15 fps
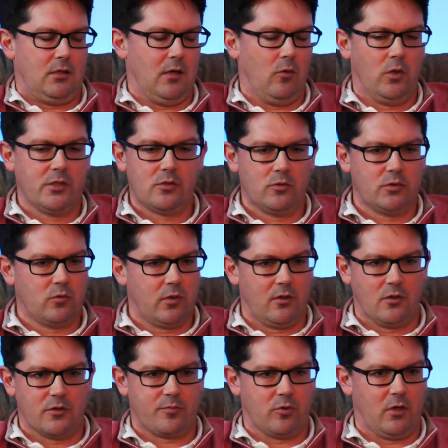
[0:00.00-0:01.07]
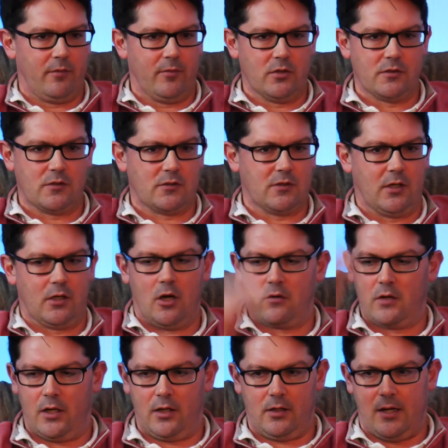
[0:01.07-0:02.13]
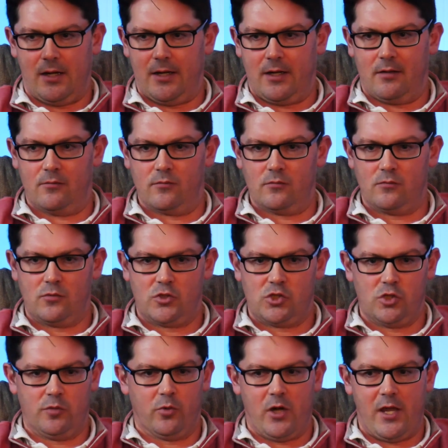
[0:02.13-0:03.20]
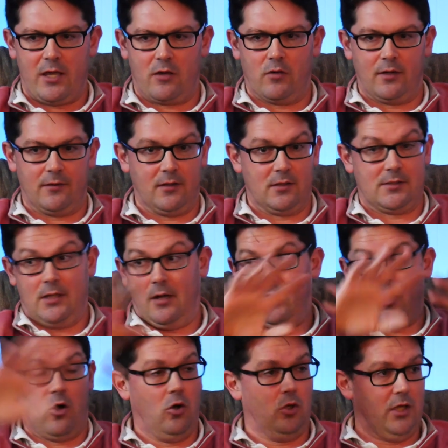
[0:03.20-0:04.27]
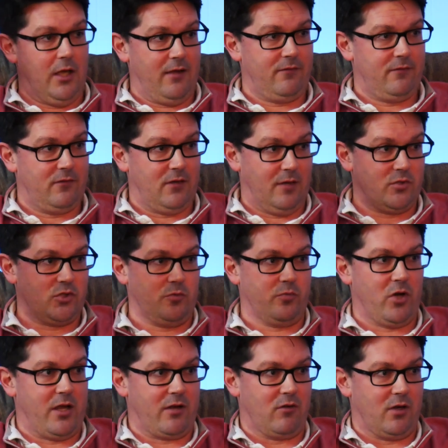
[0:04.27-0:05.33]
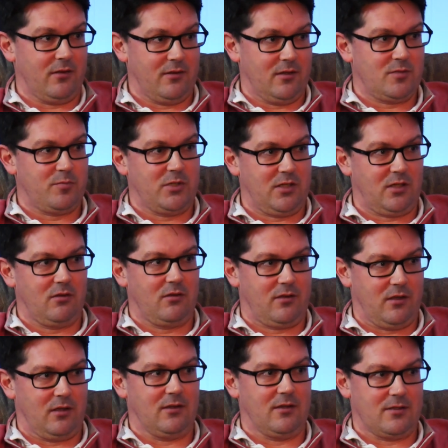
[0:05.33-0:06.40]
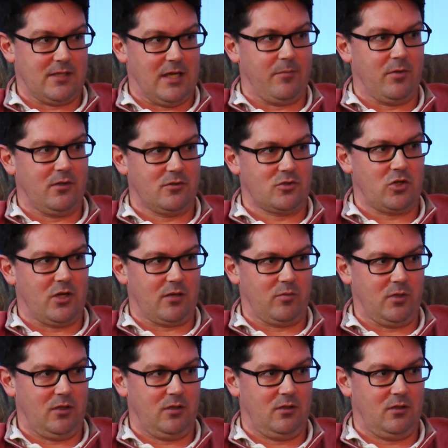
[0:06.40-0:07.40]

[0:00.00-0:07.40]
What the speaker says: And once it was within those parameters, it's like, okay, I am super angry at this. Not my whole life. I'm super angry at this particular thing that has happened at this track meet.